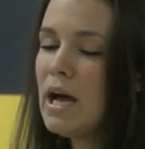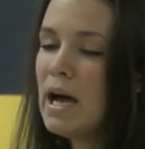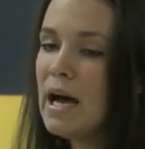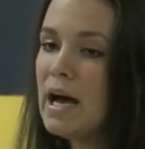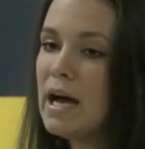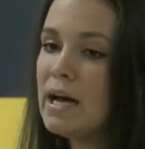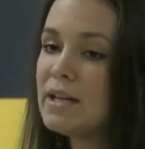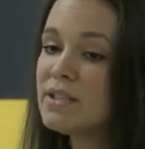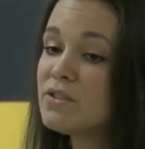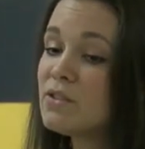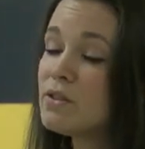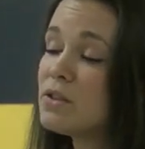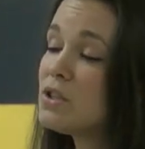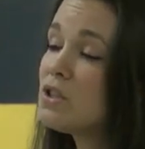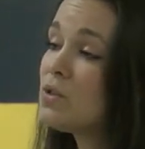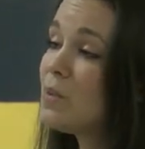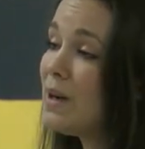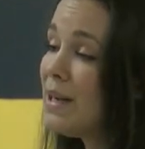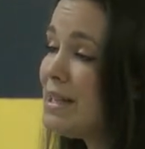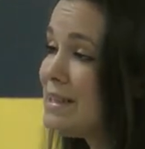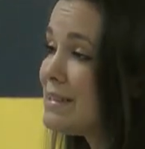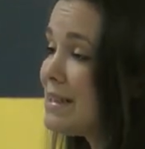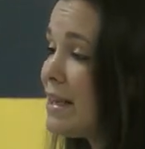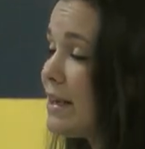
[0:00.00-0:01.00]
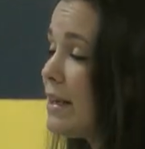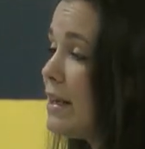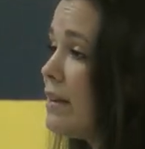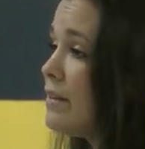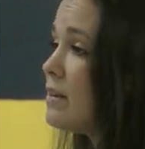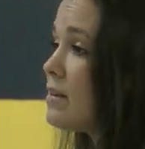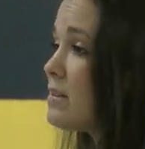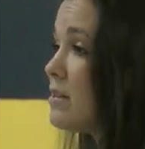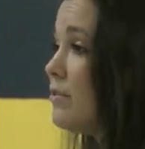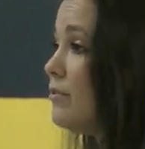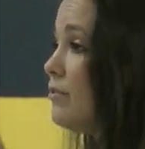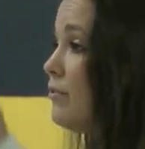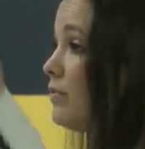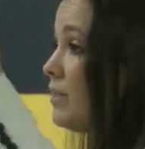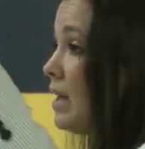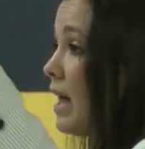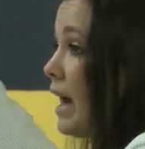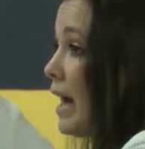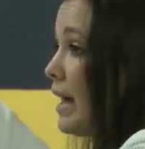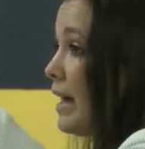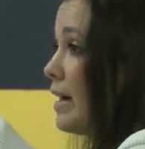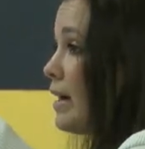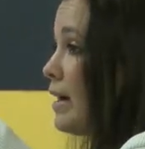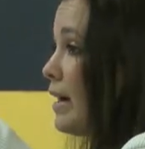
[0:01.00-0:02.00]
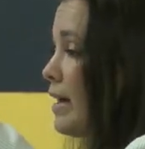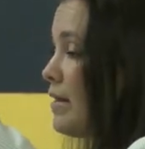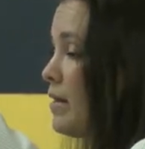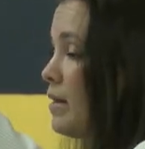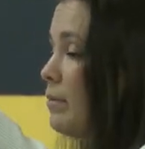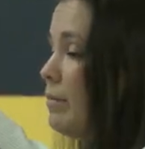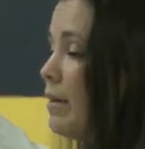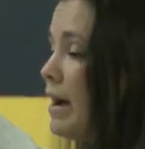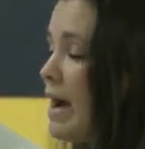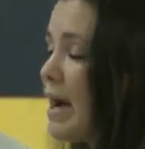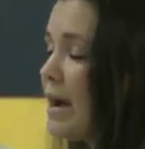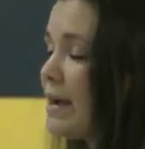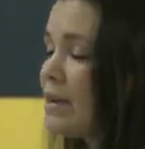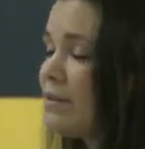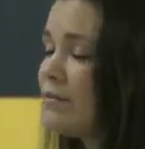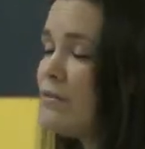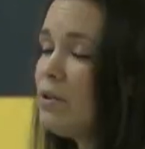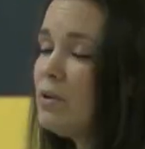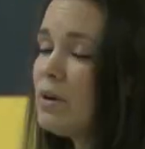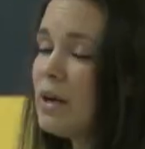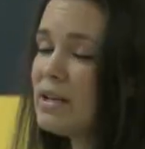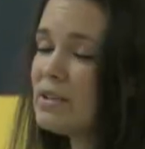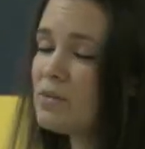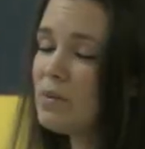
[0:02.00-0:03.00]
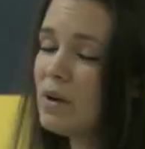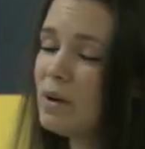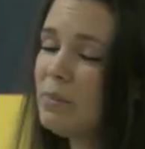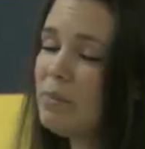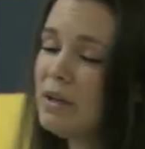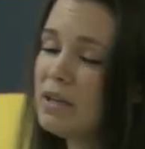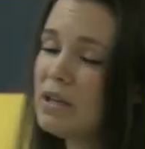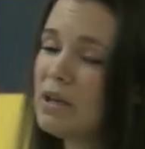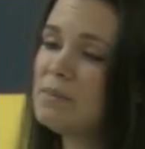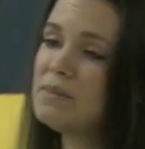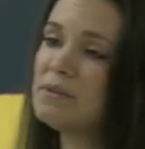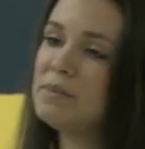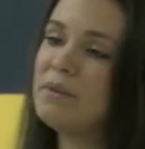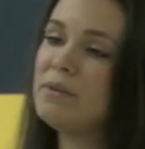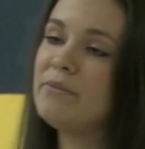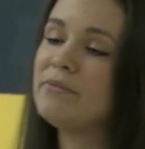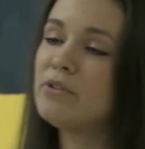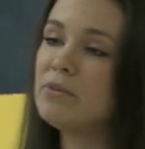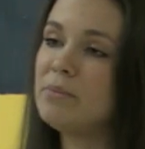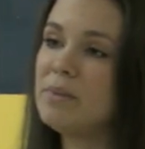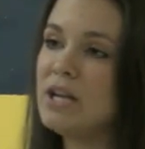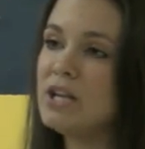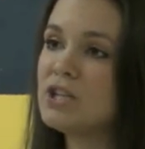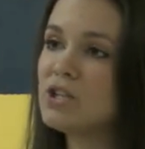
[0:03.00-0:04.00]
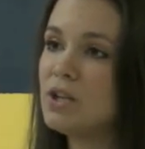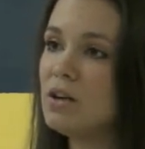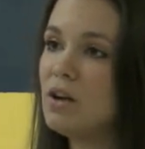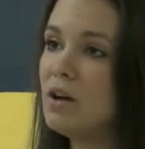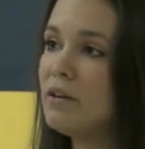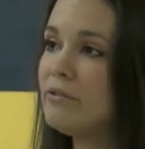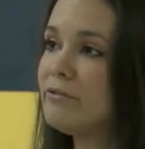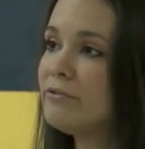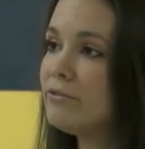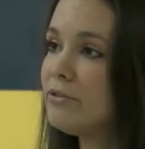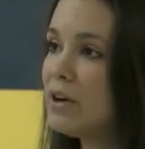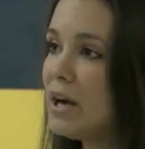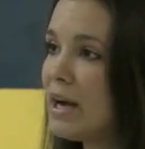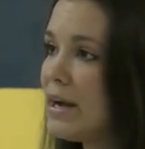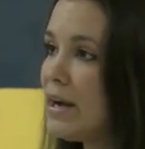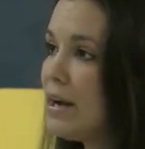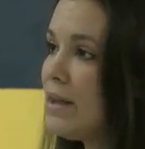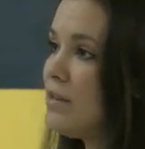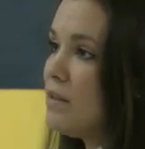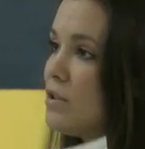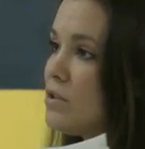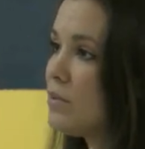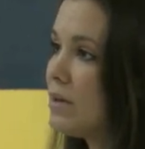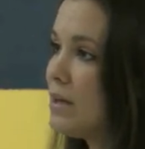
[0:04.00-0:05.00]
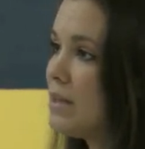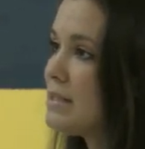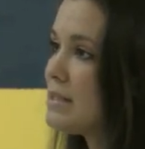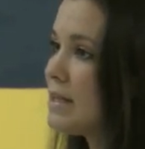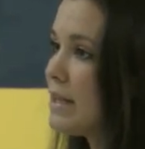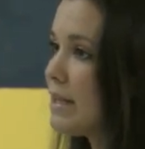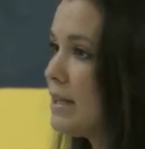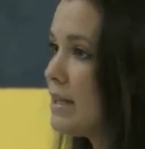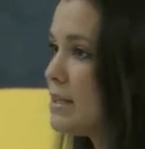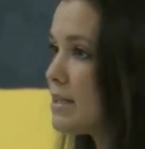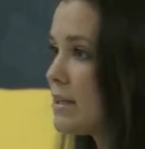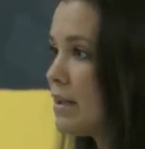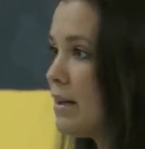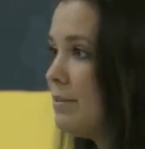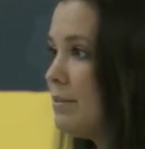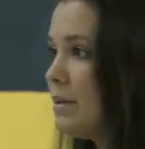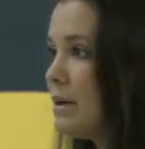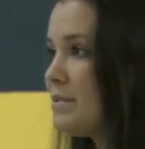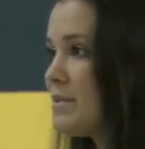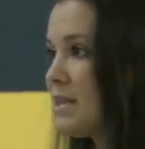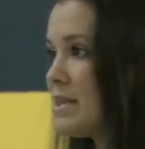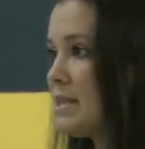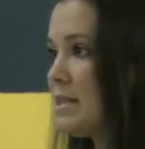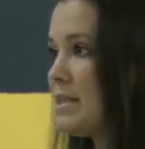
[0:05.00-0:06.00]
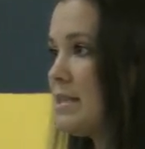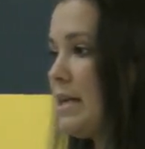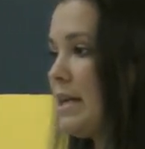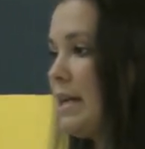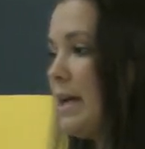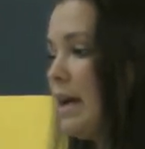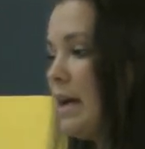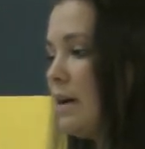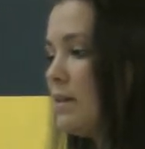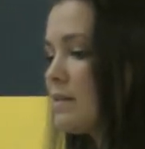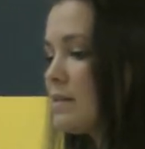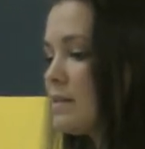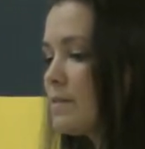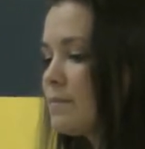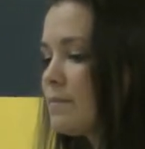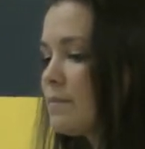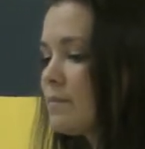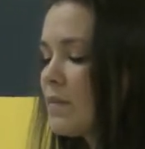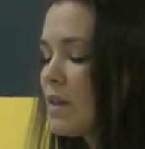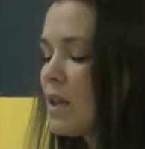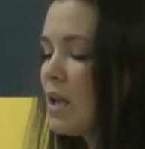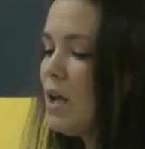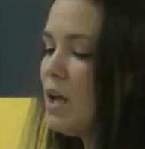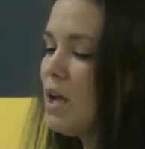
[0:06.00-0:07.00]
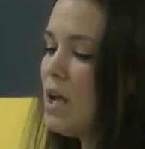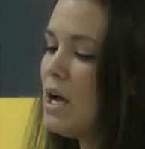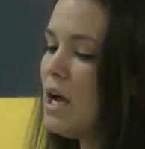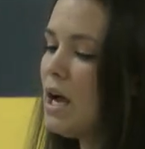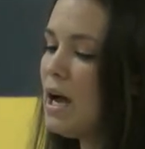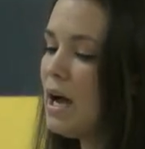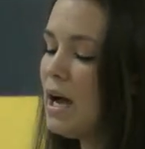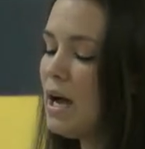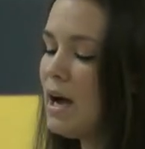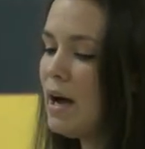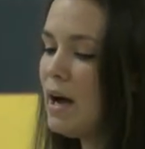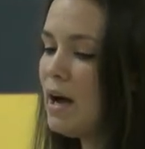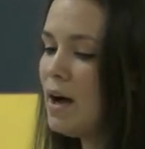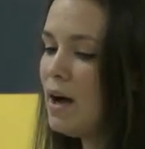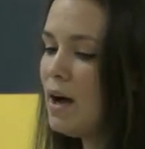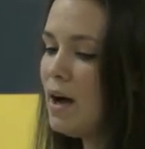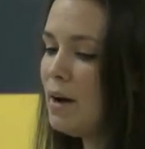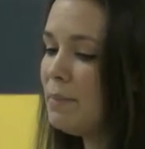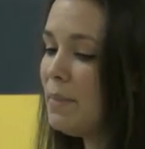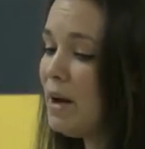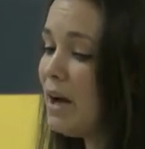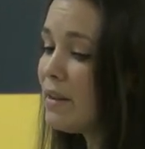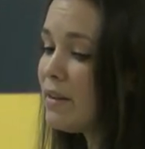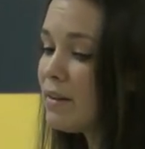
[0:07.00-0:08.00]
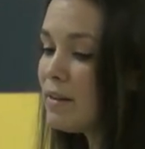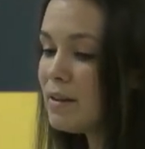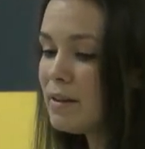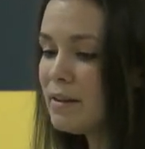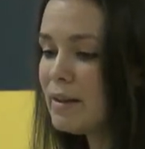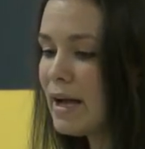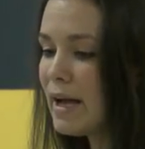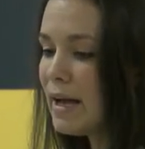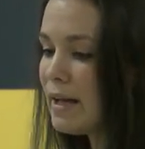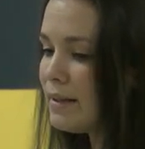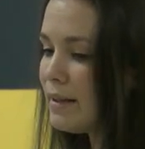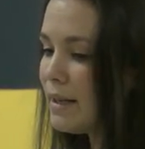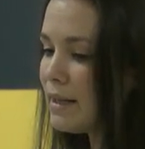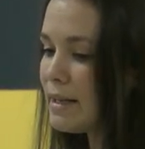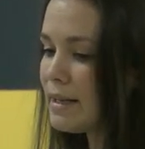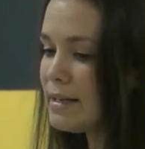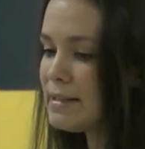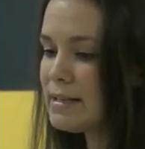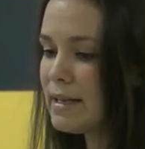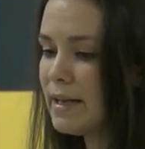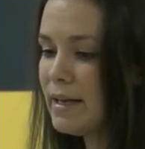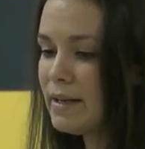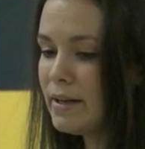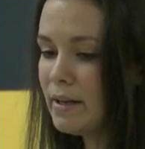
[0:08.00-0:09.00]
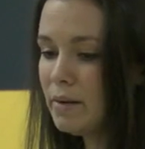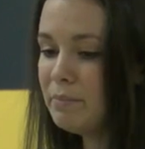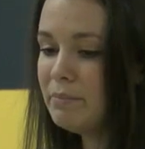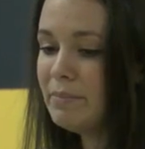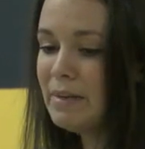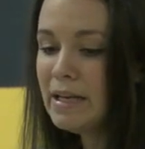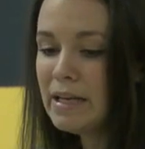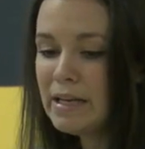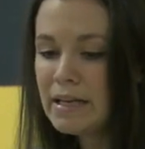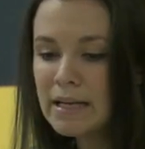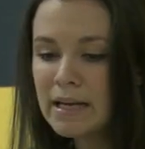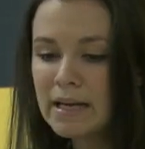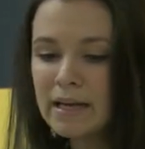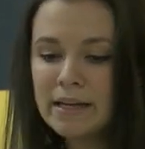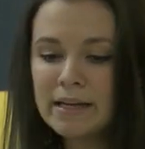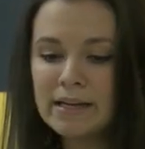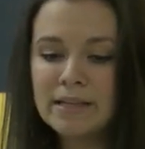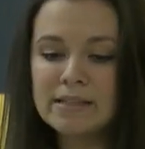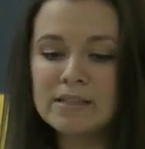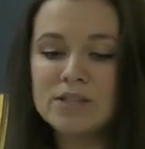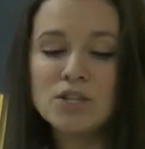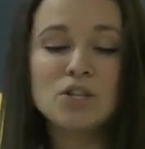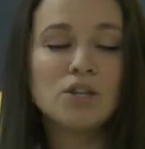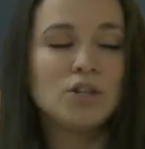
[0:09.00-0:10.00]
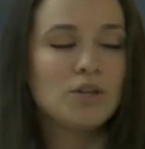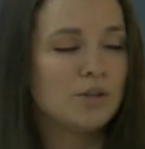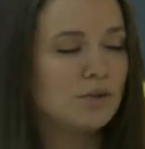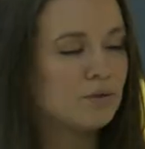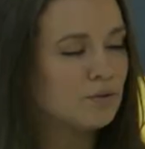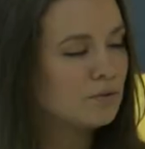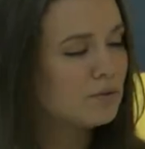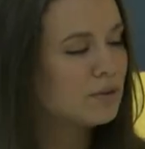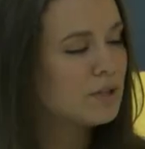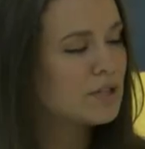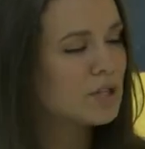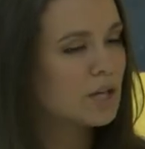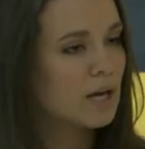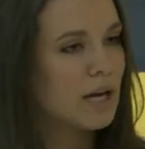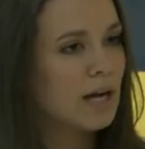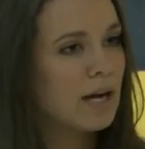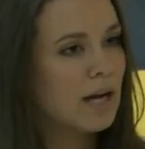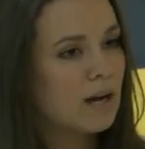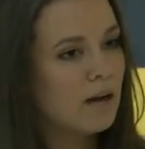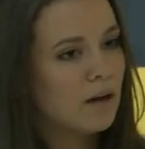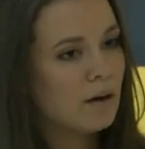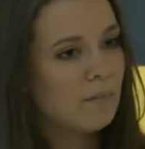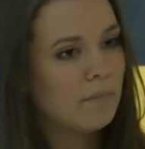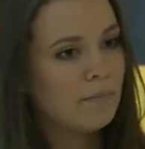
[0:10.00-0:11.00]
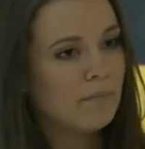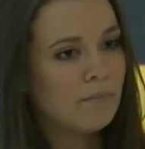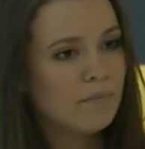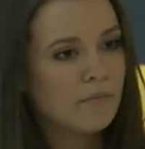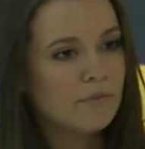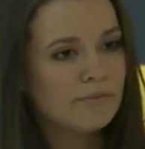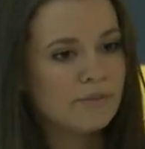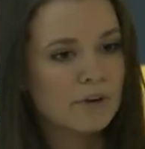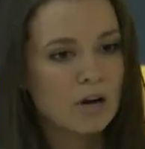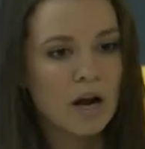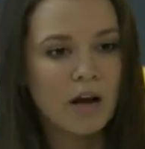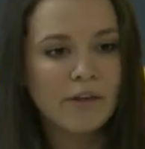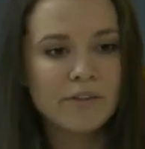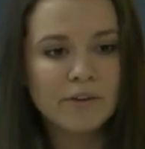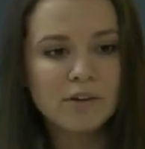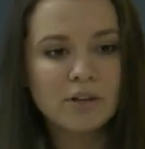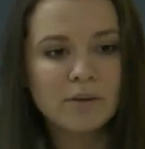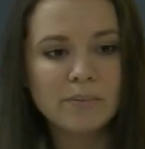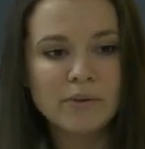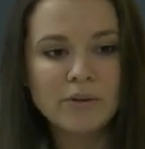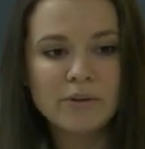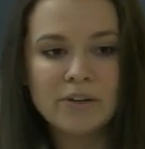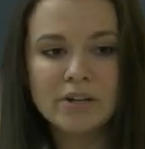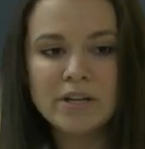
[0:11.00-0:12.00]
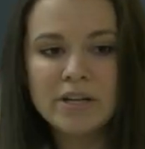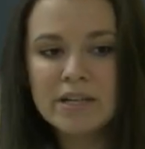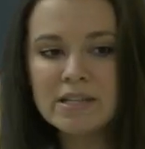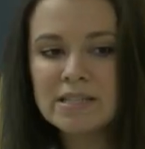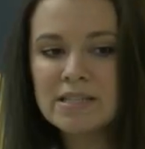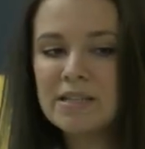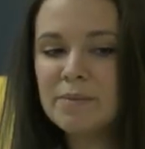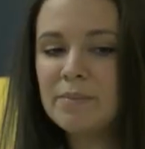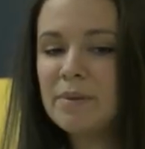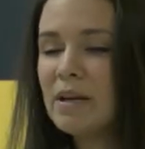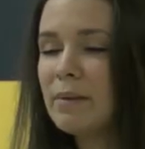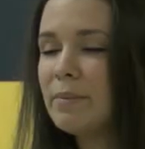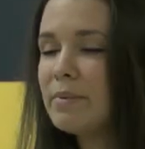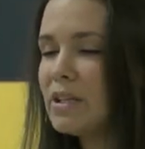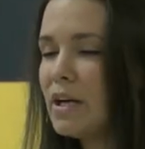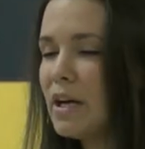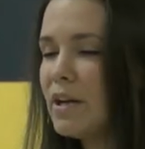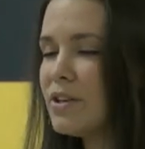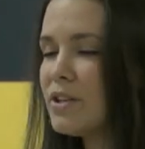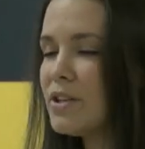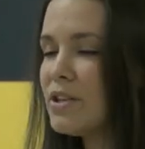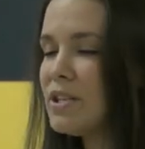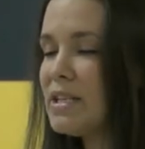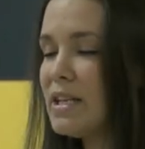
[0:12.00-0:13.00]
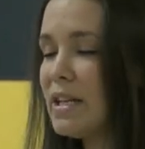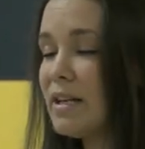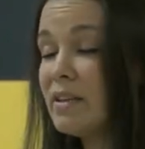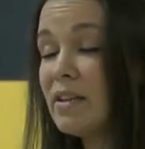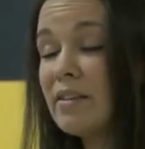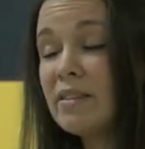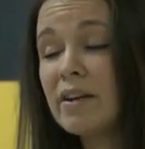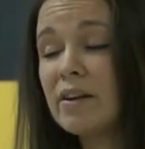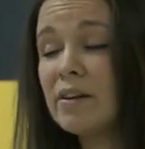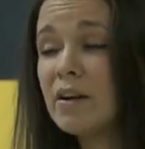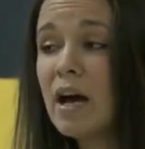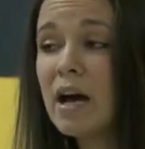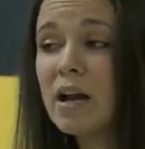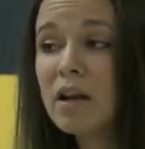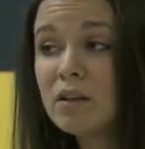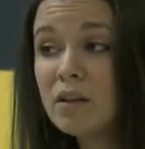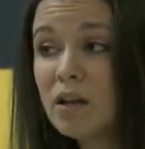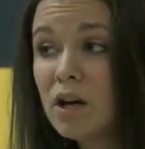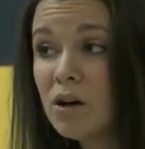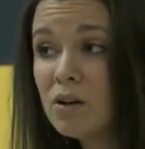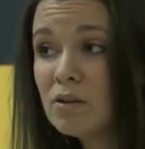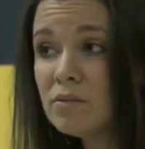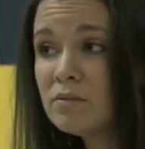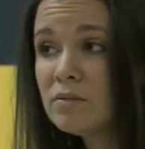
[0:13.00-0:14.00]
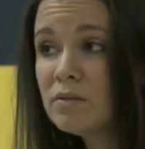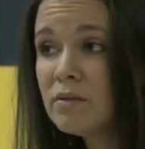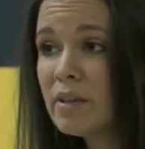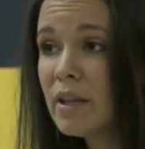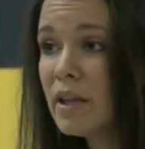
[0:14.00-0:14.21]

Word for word: Uh, so the 22nd, there's a flyer in the back if you guys want to pick up some information on Friday the 22nd to come up to the State House. Um, other than that, like I said, media is huge um, for other communities to be able to understand that they're not alone,